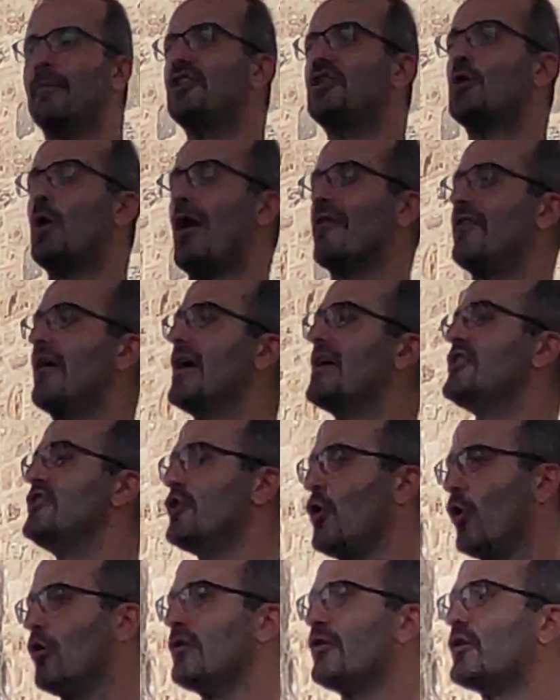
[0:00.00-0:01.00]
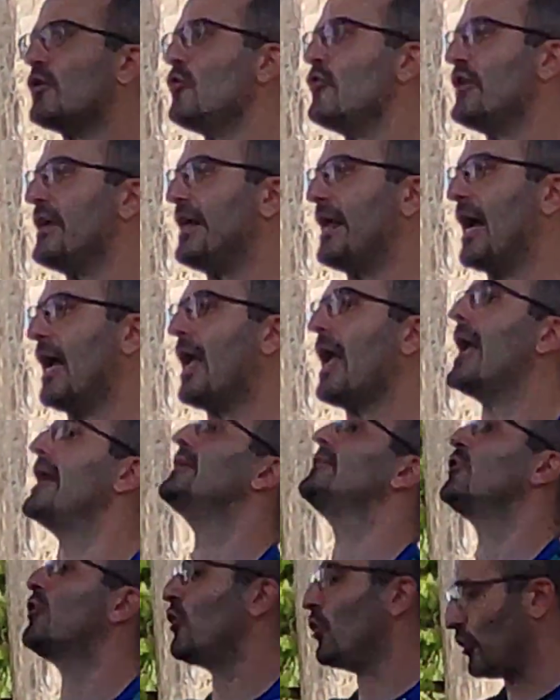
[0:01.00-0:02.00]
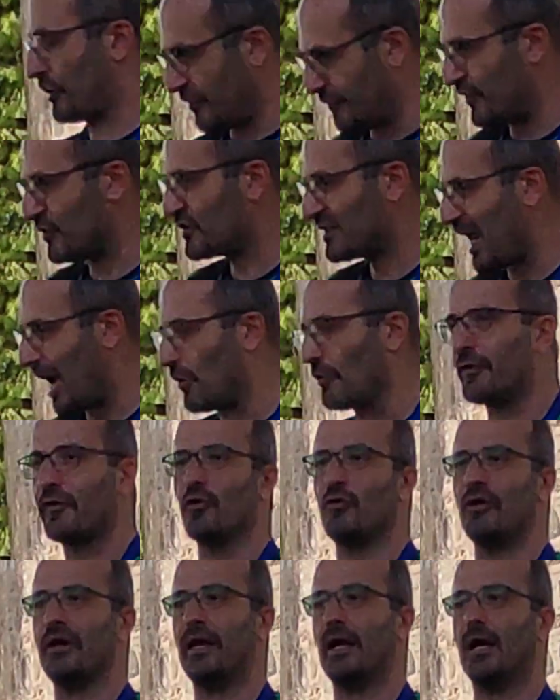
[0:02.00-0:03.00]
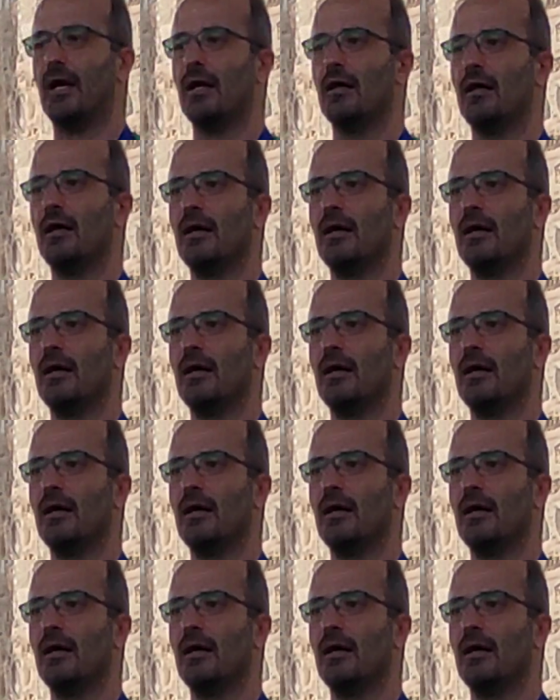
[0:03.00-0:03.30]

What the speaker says: You have North Korea and you're looking for South Korea.